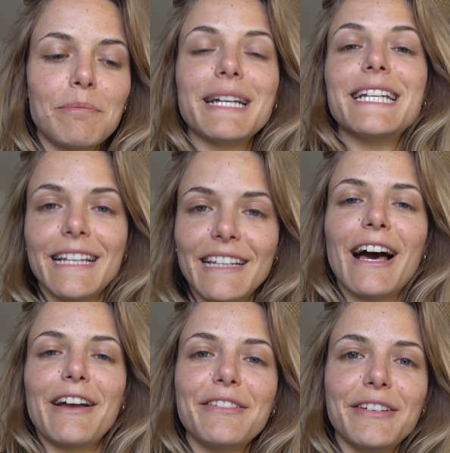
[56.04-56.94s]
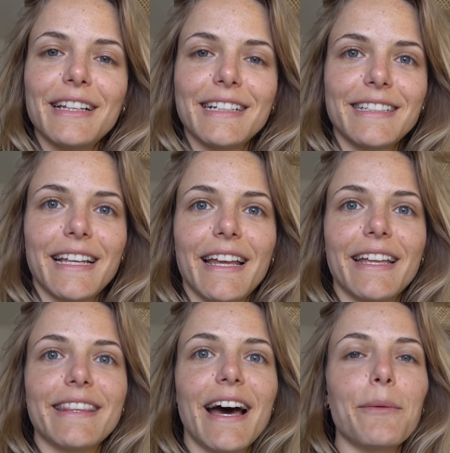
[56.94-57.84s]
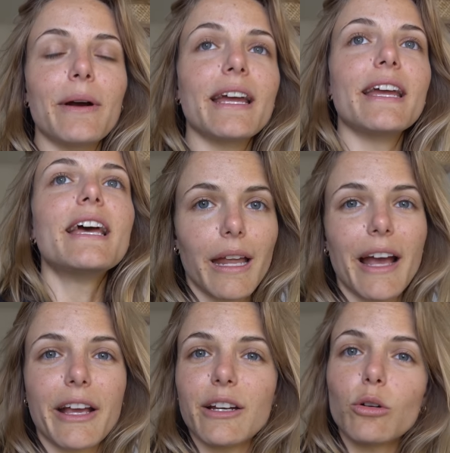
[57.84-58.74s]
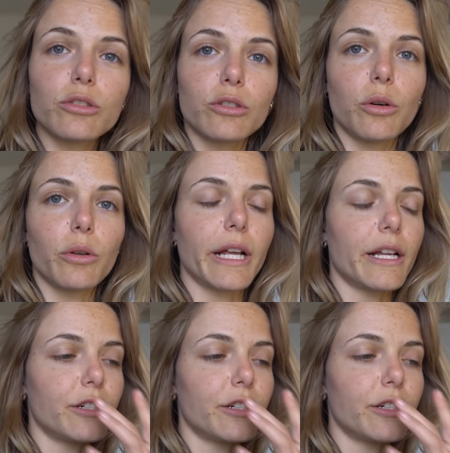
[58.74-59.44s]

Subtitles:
my daily life, let's say that way. And I can also totally